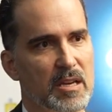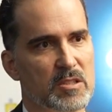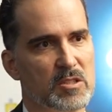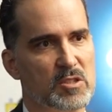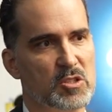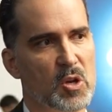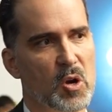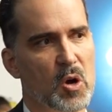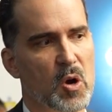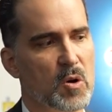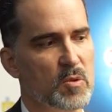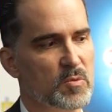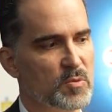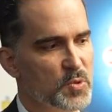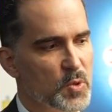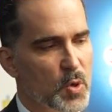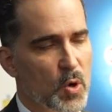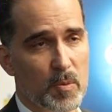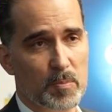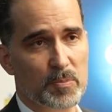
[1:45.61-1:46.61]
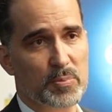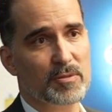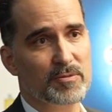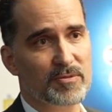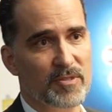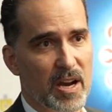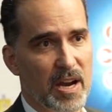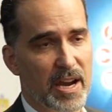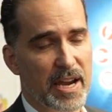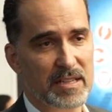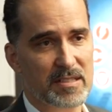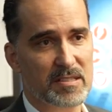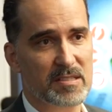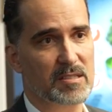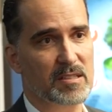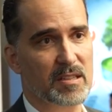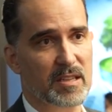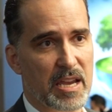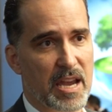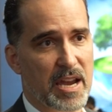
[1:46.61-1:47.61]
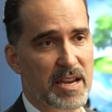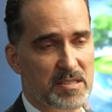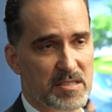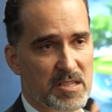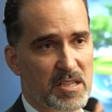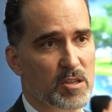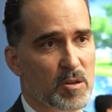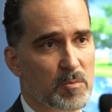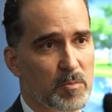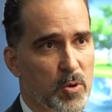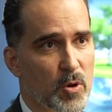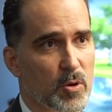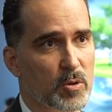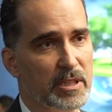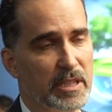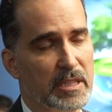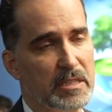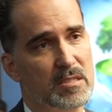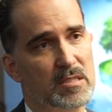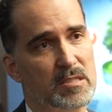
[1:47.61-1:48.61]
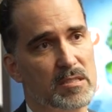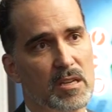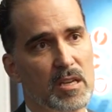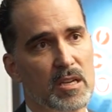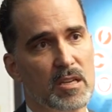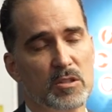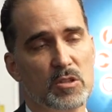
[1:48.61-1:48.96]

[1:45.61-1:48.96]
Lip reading: So ROHM provides the IC components